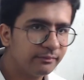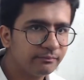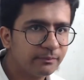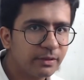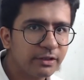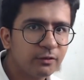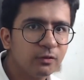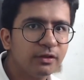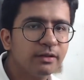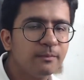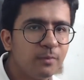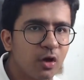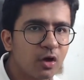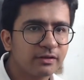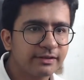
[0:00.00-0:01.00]
particular
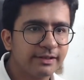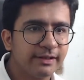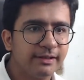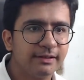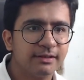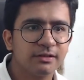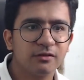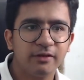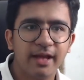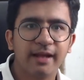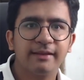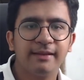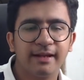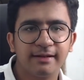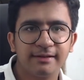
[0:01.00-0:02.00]
blockchain. So
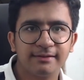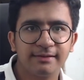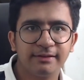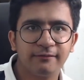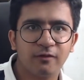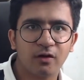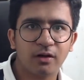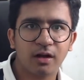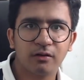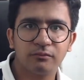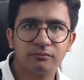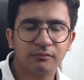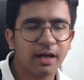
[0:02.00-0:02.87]
that is it for now.